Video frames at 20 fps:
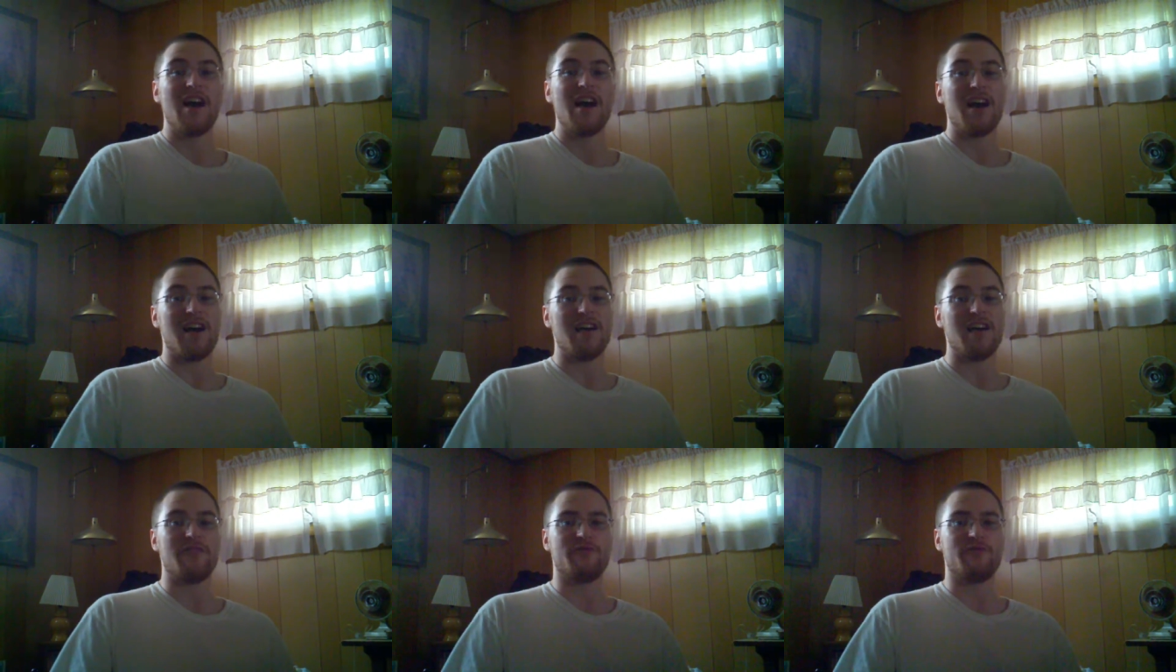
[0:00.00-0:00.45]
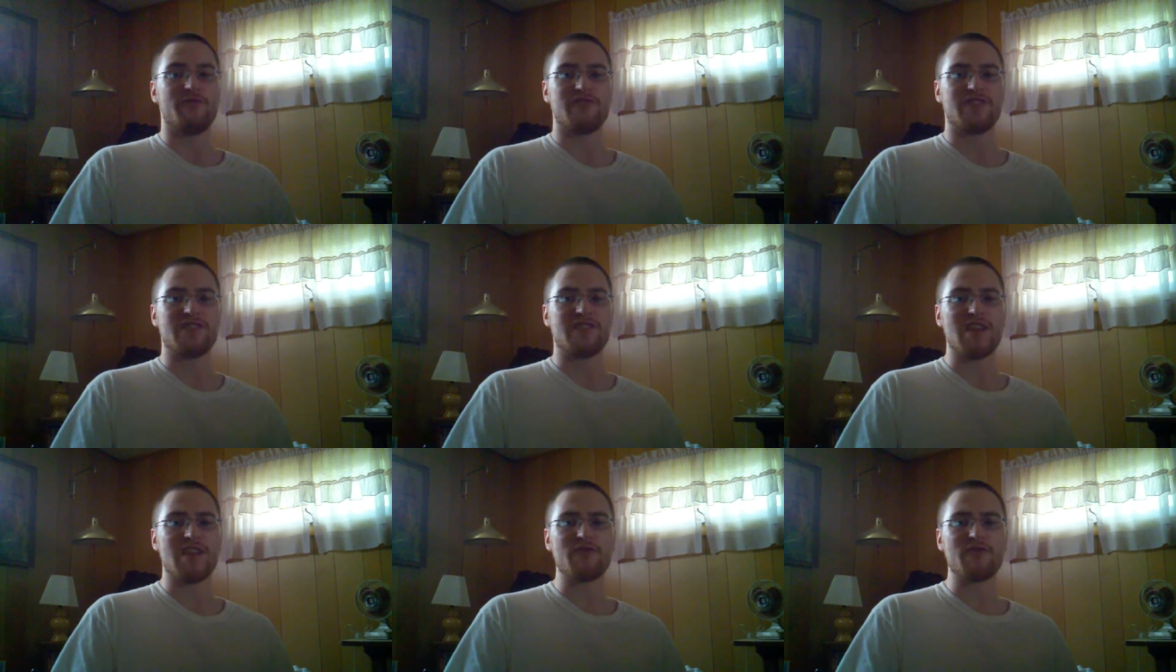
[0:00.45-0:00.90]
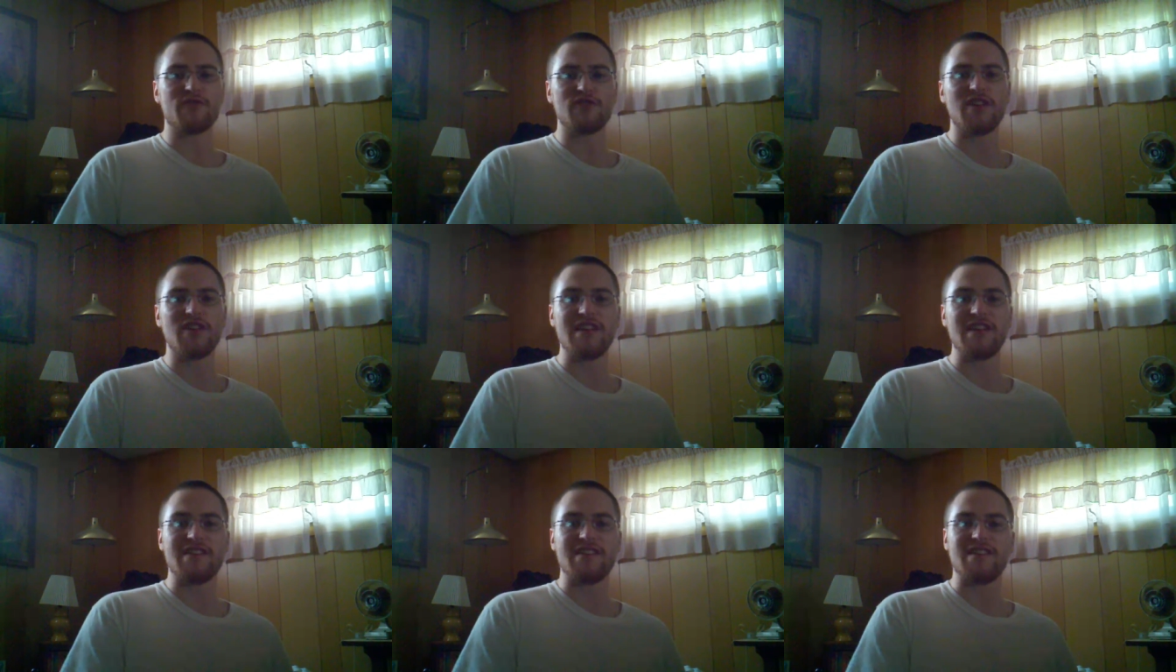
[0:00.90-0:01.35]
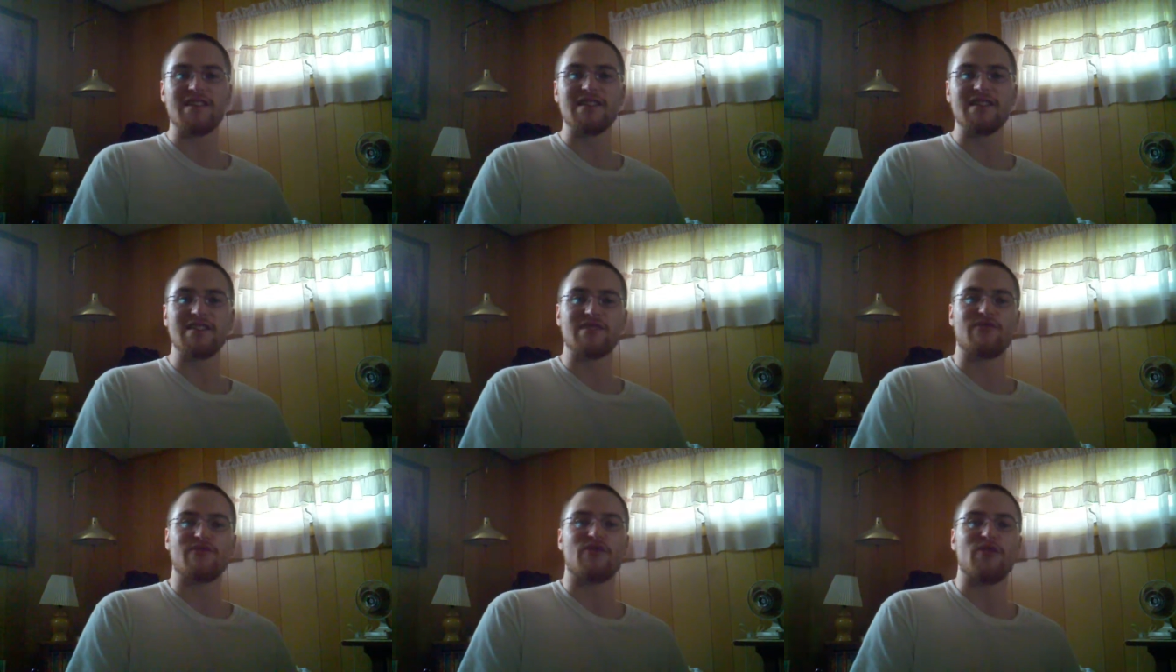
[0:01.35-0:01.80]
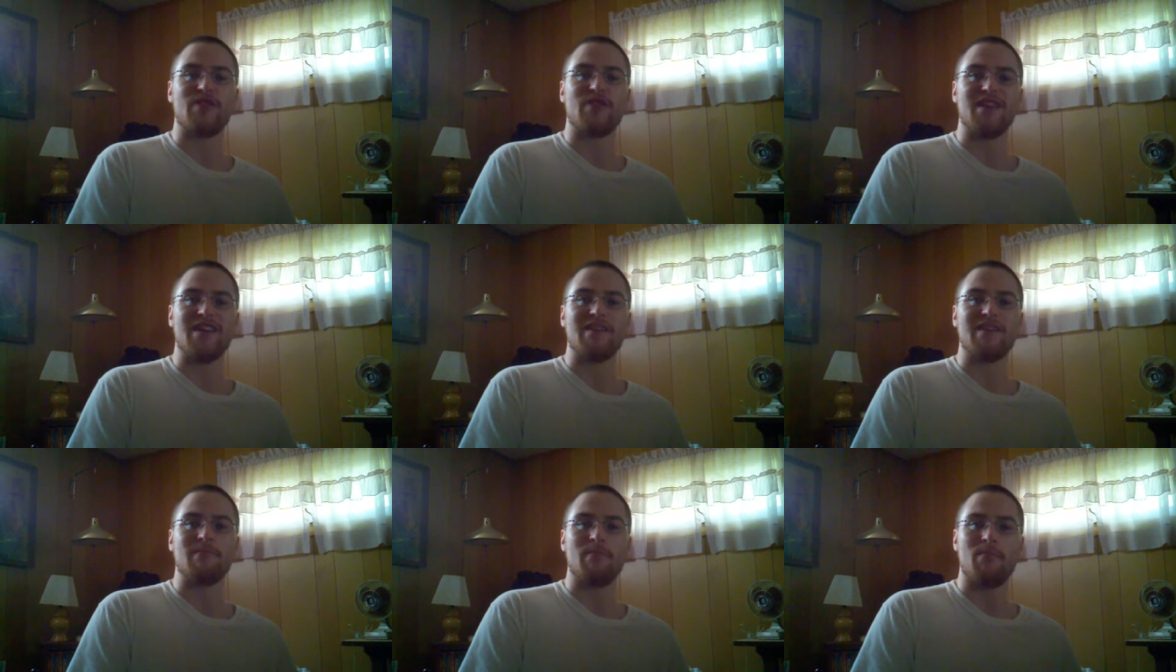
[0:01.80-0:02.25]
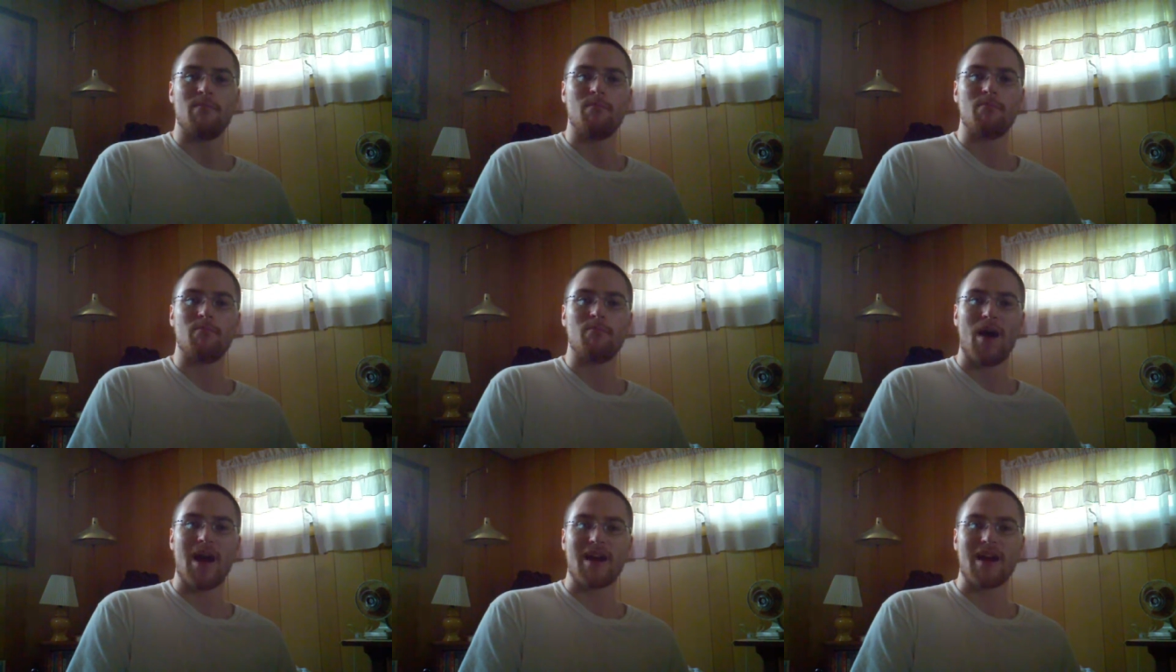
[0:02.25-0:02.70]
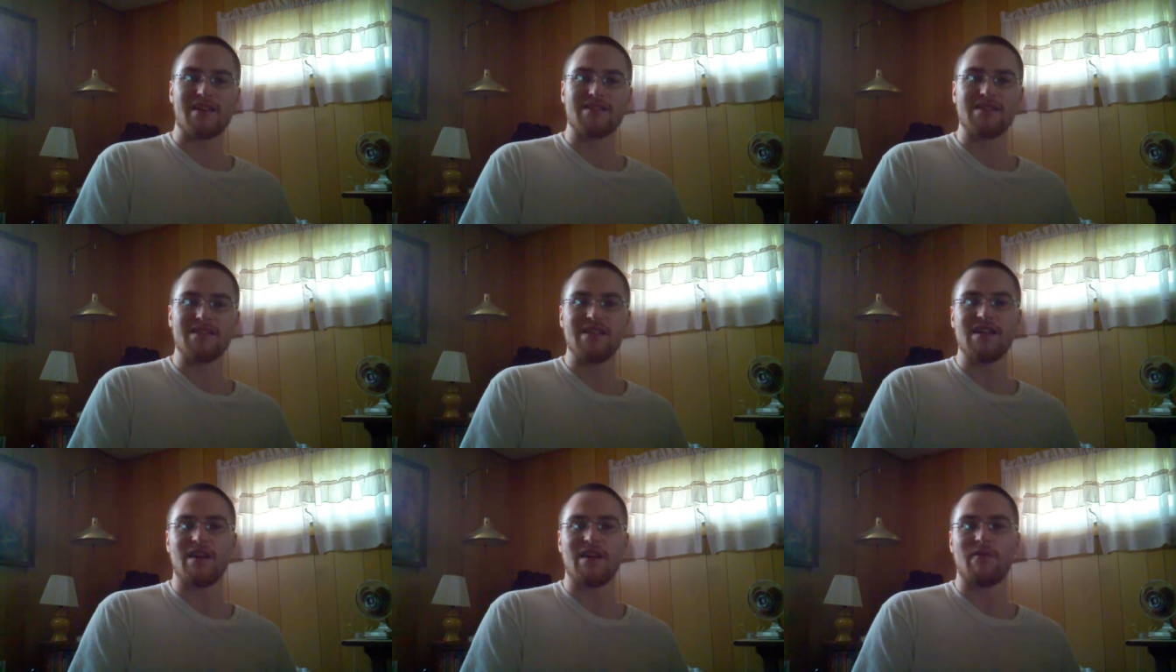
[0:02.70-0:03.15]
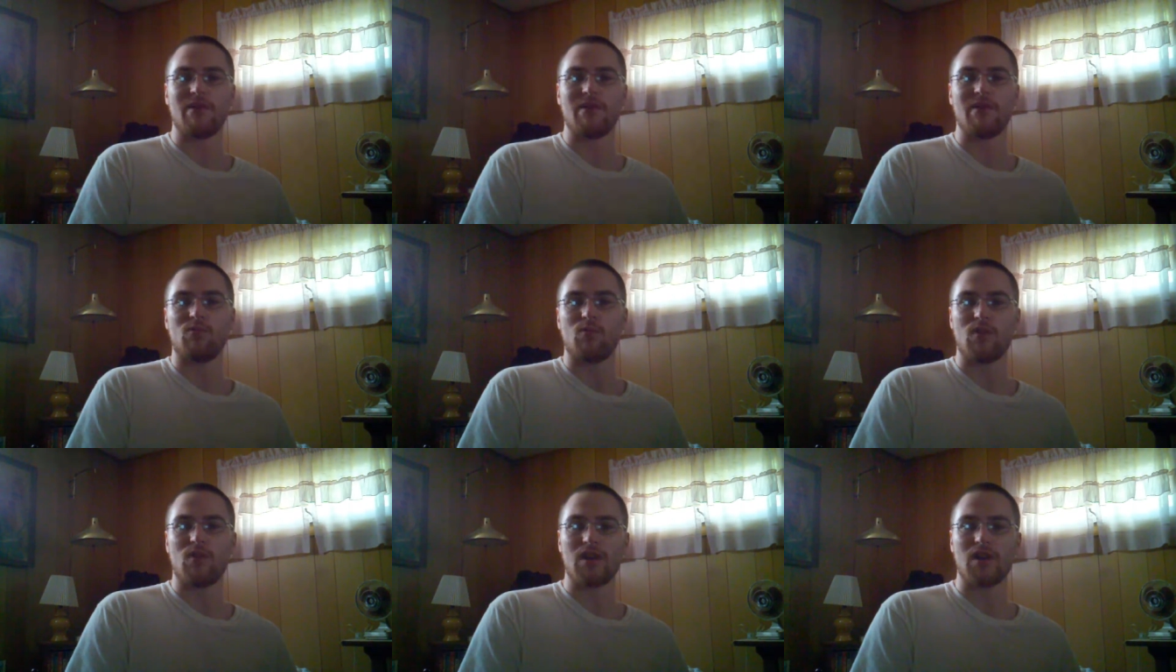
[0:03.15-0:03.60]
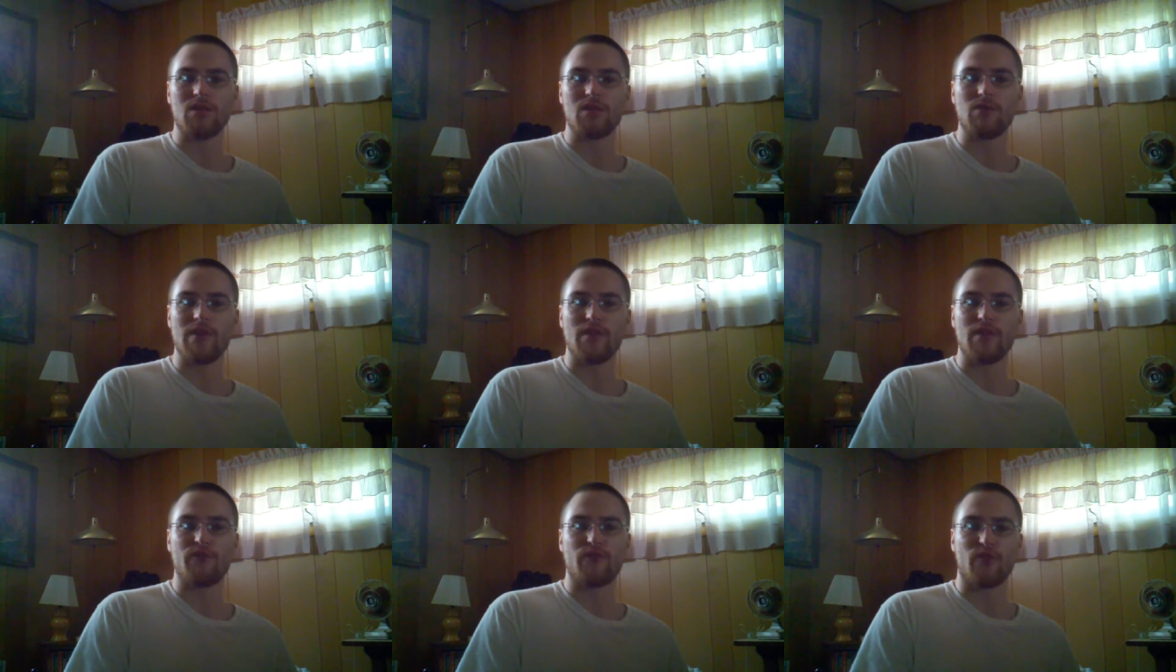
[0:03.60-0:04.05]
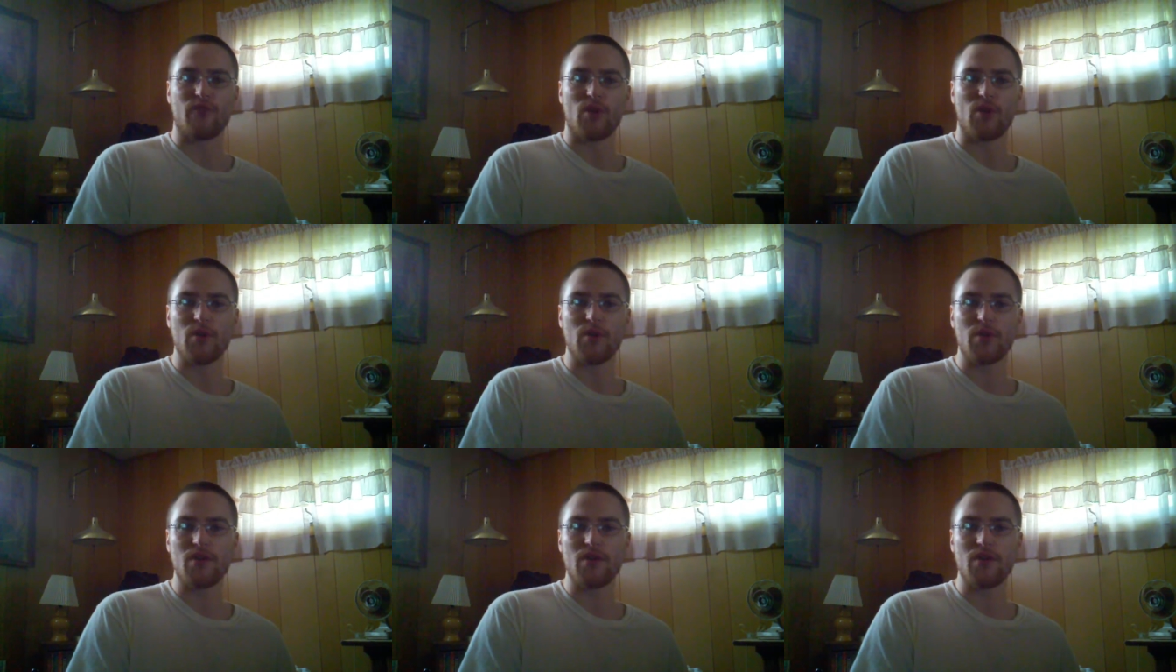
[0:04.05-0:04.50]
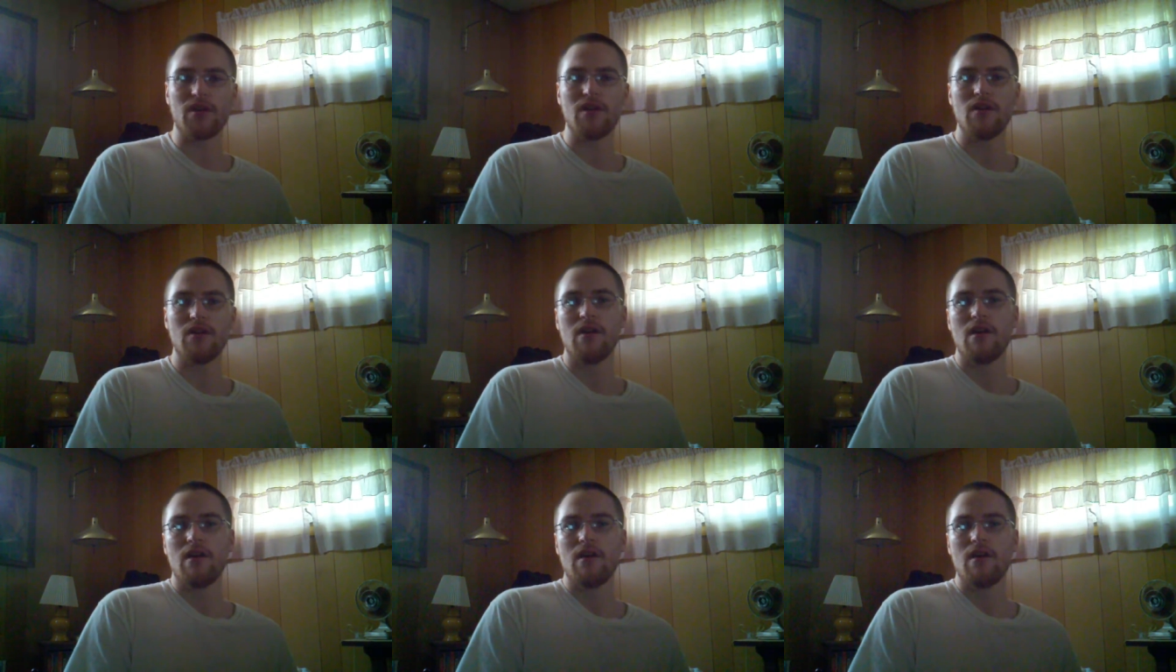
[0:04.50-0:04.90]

I have several ideas for the unboxing I want to work with further.